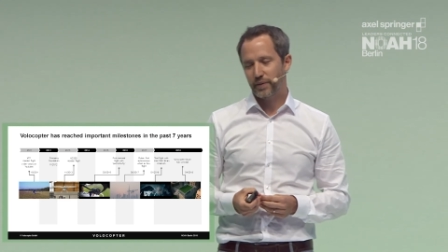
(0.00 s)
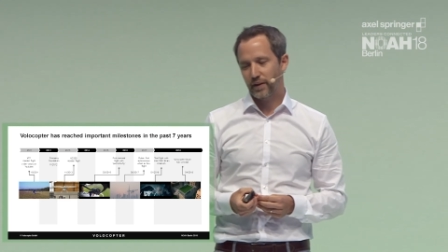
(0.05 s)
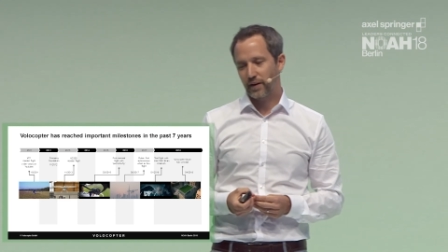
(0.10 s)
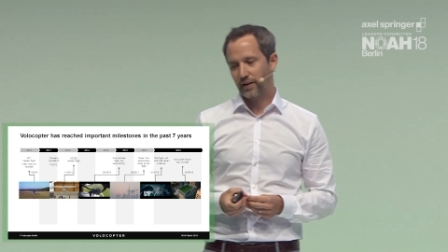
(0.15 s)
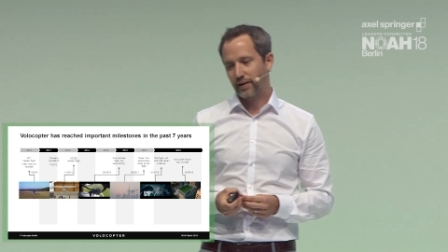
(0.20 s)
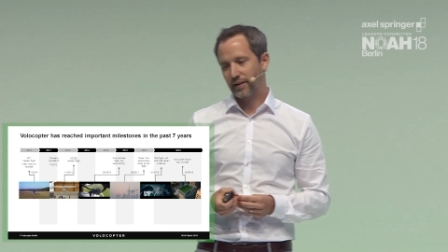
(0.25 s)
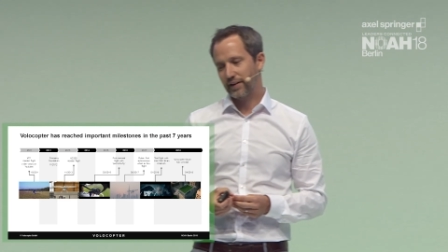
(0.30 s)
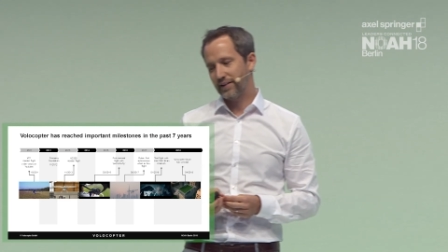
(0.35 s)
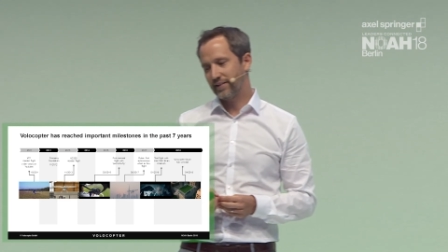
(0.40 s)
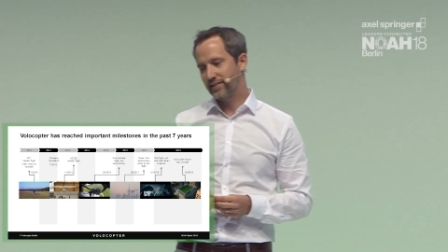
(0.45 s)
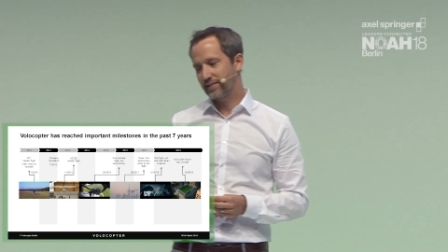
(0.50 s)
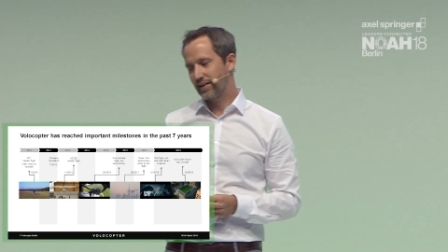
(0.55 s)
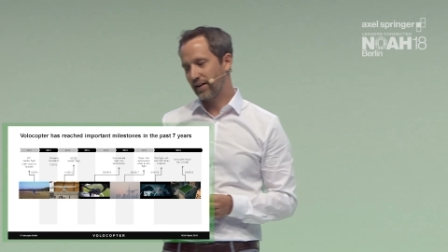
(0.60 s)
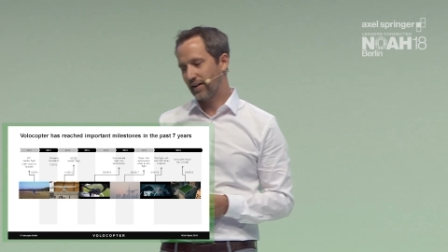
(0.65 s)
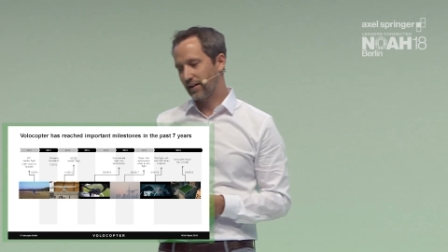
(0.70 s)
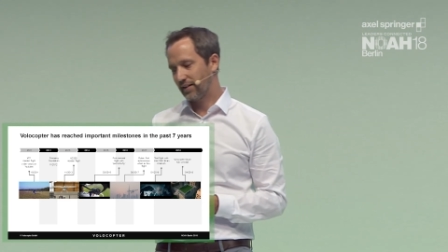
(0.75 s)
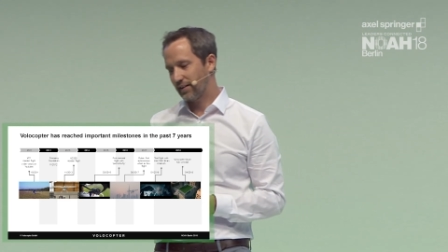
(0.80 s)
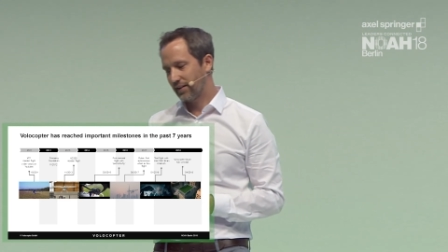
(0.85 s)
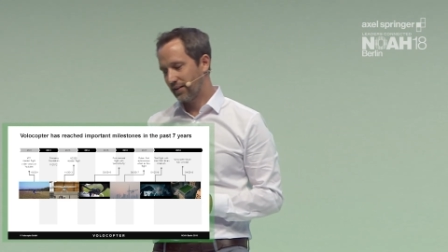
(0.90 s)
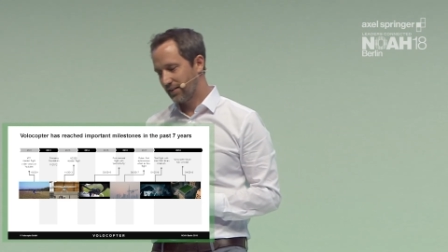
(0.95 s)
uh,
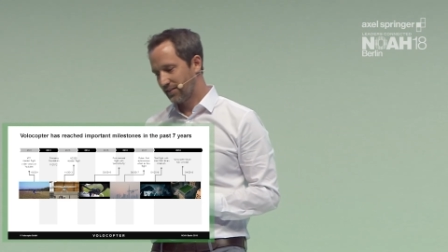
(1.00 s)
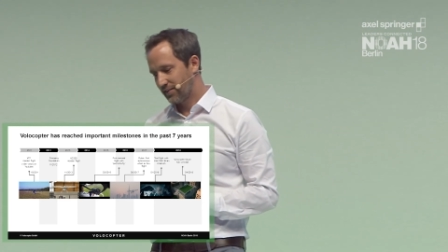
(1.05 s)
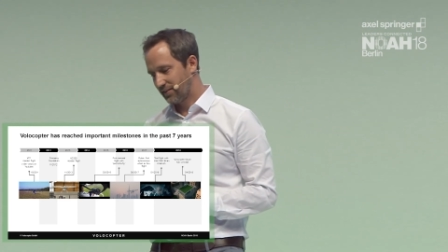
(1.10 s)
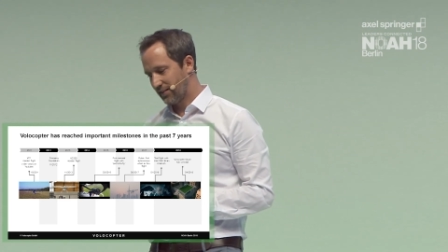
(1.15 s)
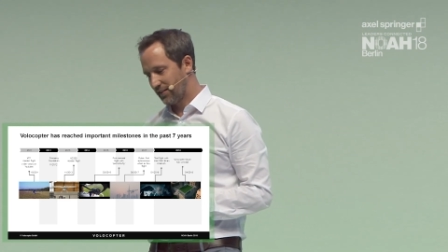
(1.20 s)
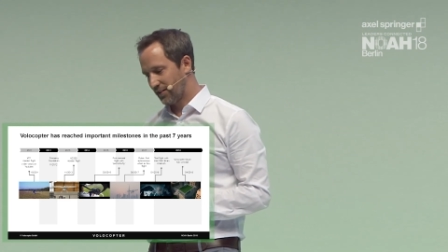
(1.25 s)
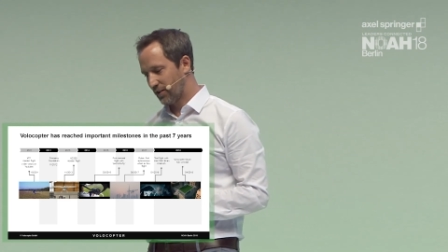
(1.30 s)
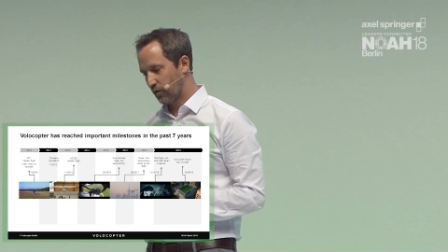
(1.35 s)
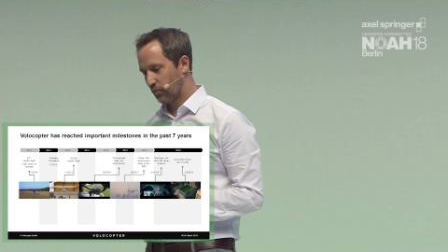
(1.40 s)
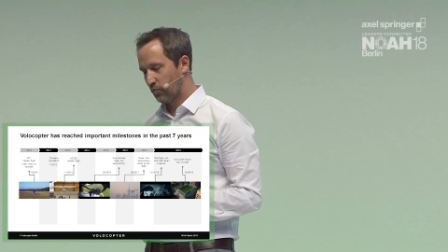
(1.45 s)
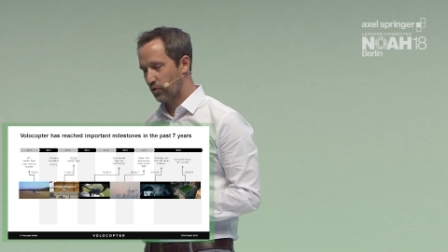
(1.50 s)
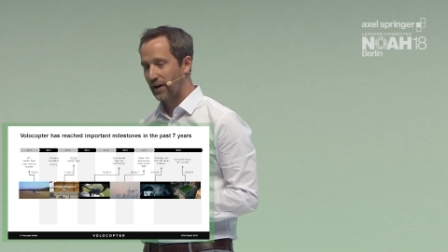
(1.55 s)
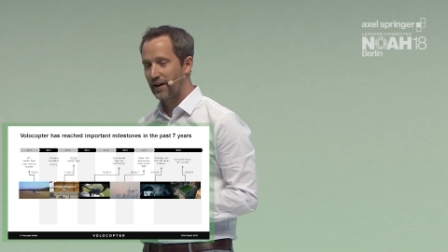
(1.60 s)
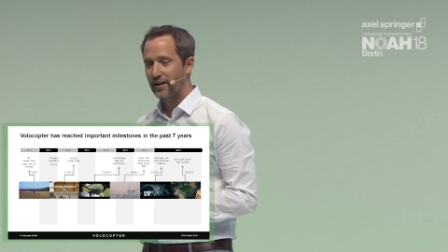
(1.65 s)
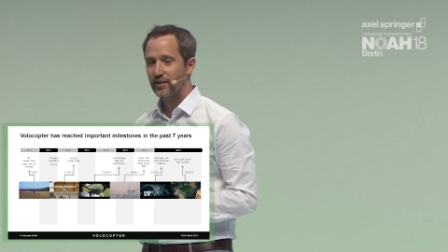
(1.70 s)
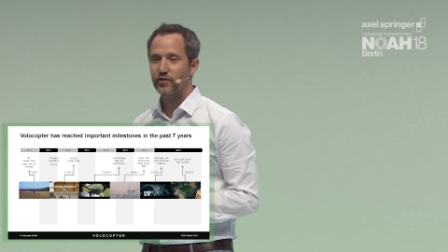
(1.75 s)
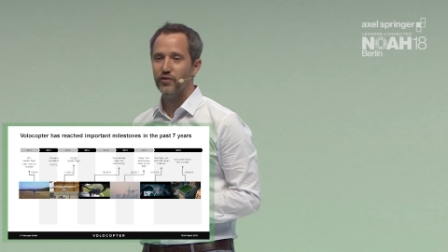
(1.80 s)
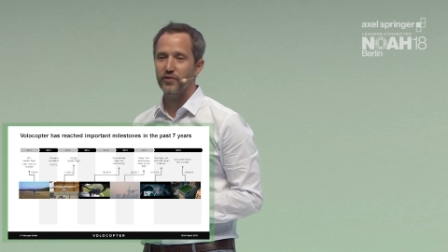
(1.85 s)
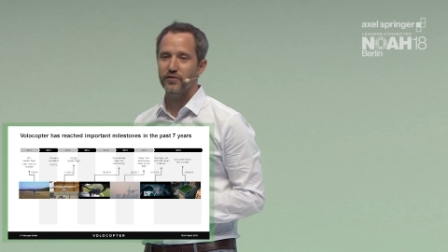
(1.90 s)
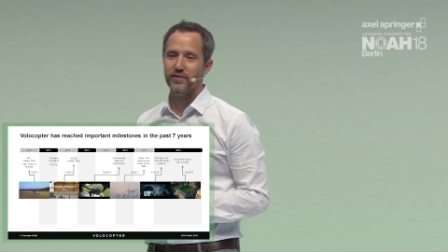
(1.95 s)
Intel C E O
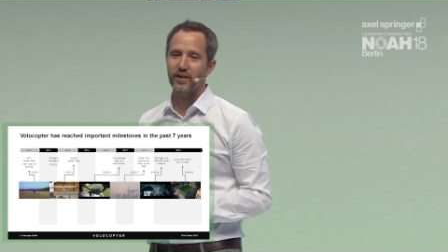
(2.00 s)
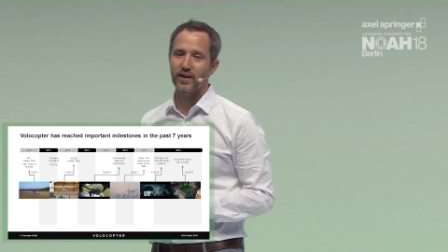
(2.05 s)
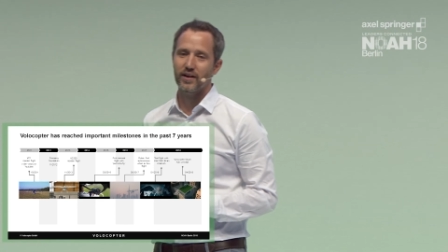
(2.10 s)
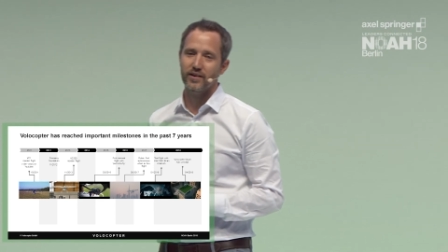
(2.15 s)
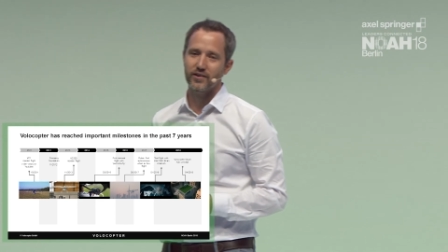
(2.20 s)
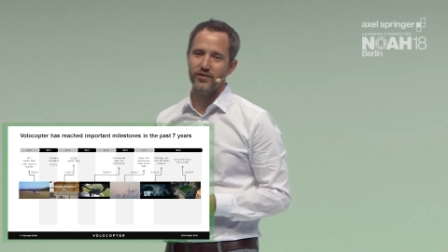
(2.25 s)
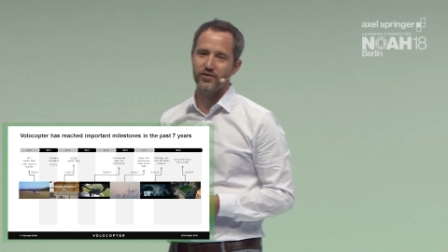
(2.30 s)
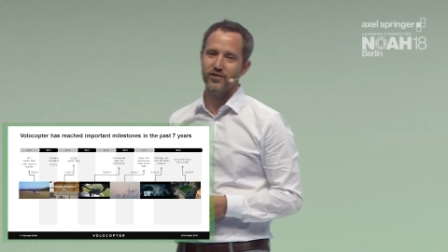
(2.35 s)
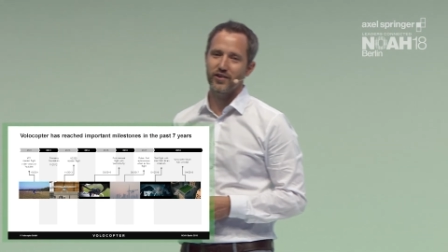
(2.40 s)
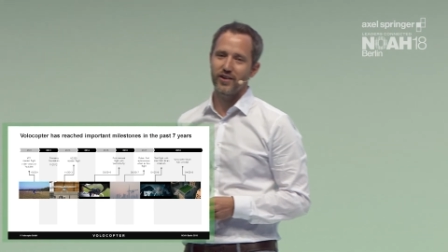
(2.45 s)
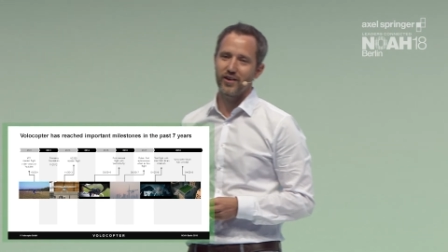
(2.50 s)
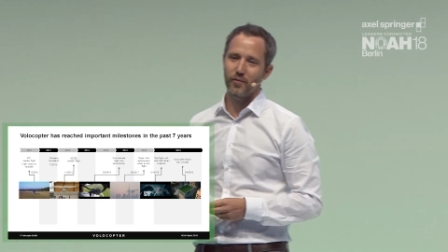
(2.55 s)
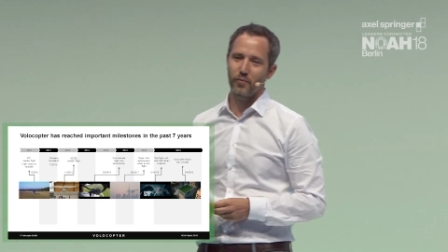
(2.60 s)
Brian Krzanich,